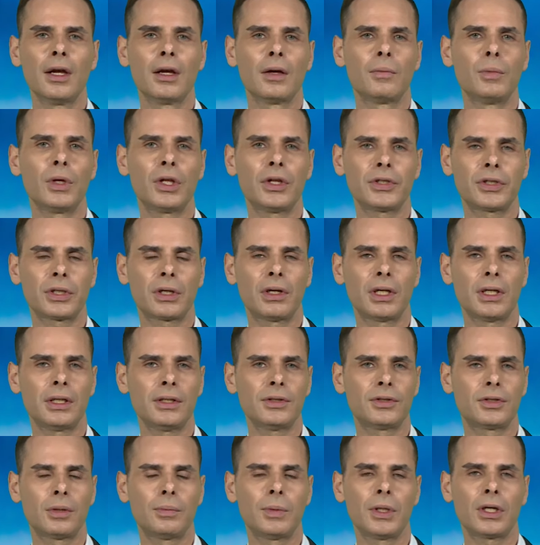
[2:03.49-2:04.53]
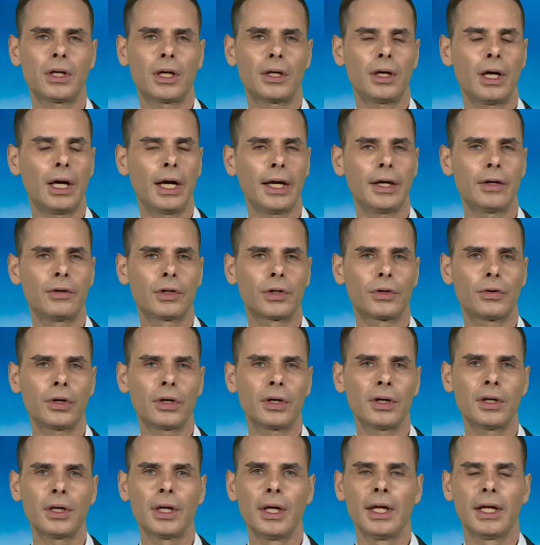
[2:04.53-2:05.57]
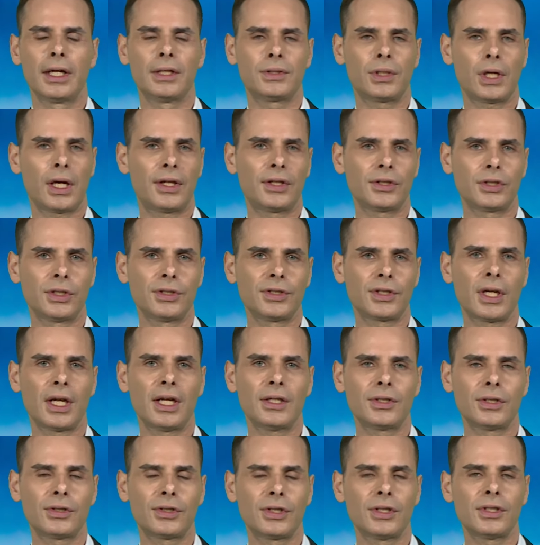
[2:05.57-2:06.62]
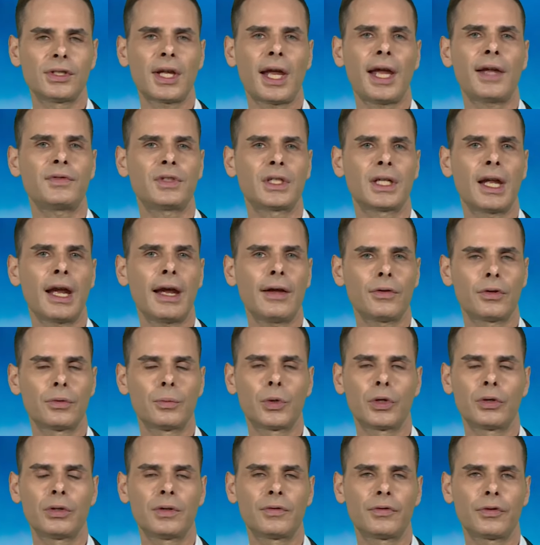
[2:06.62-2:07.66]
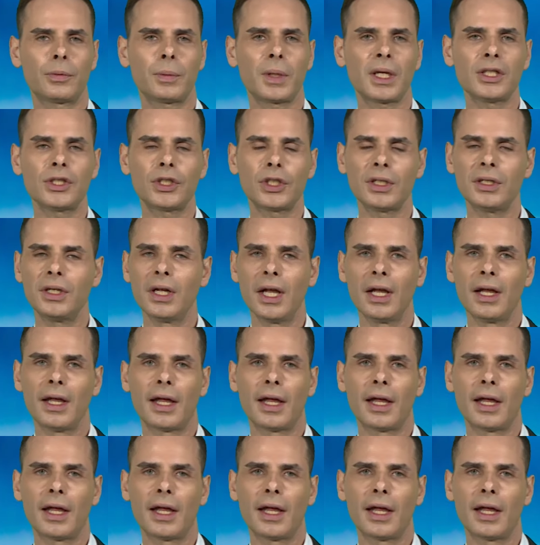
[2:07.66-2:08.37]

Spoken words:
Military needs to be on higher alert. Intelligence agencies have to gather more information.